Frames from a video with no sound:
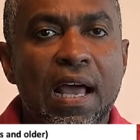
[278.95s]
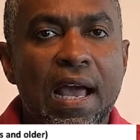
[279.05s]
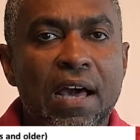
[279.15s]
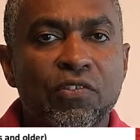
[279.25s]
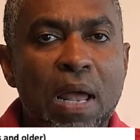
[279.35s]

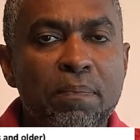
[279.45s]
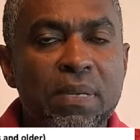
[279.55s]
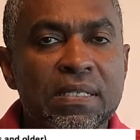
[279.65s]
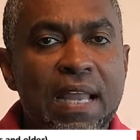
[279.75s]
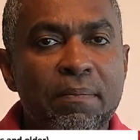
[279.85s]
uh,
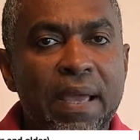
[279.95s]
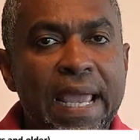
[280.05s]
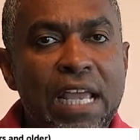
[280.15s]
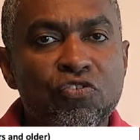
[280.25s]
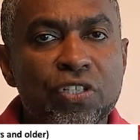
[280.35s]
rapid
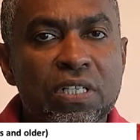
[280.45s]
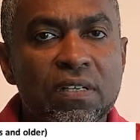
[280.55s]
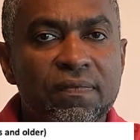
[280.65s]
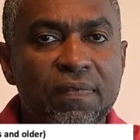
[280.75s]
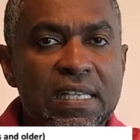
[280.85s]
number
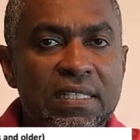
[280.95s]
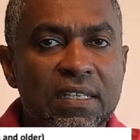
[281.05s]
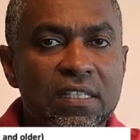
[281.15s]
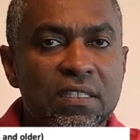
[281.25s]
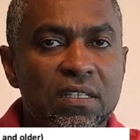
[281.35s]
entry,
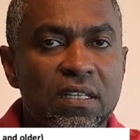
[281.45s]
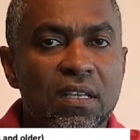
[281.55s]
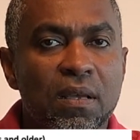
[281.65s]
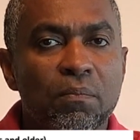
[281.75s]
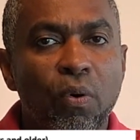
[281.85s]
fastest
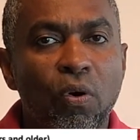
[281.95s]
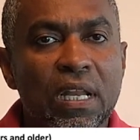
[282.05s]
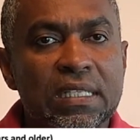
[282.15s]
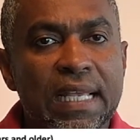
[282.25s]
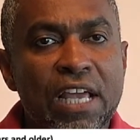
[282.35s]

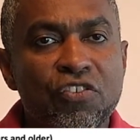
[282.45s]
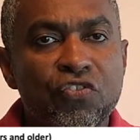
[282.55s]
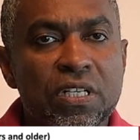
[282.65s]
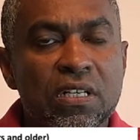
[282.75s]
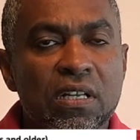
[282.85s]
bolus
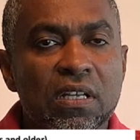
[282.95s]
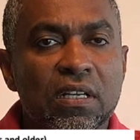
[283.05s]
entry.